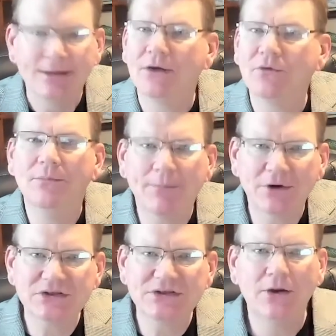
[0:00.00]
Now
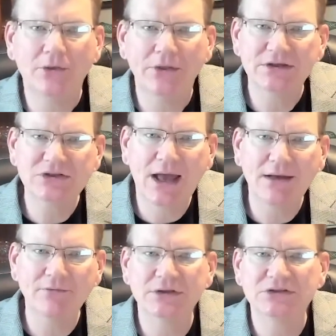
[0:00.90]
remember, it's not only the
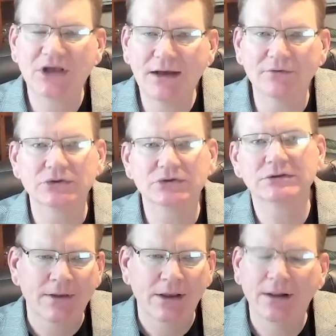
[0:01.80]

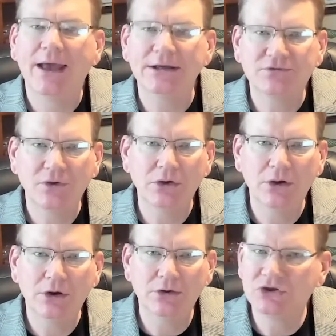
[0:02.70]
sovereigns. In the last few
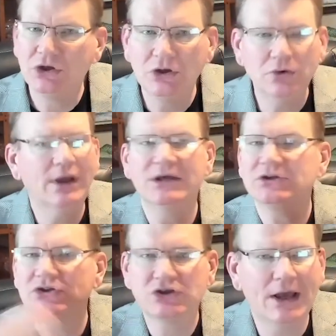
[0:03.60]
years,
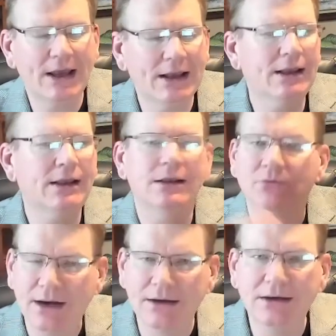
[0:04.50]
U.S., China,
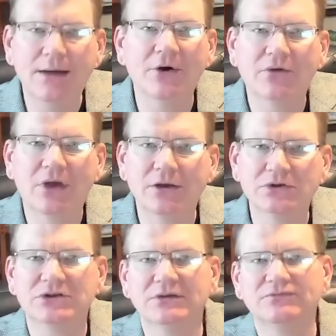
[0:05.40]
right, a number of
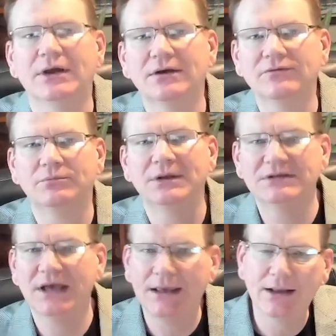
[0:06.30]
countries have, have been
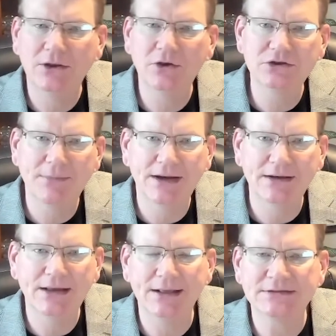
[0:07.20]
taking on a huge amount
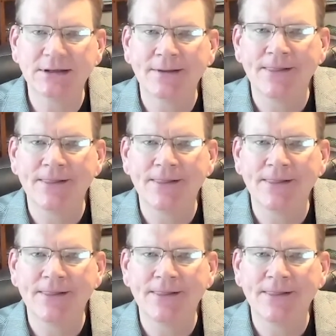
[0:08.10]
of debt.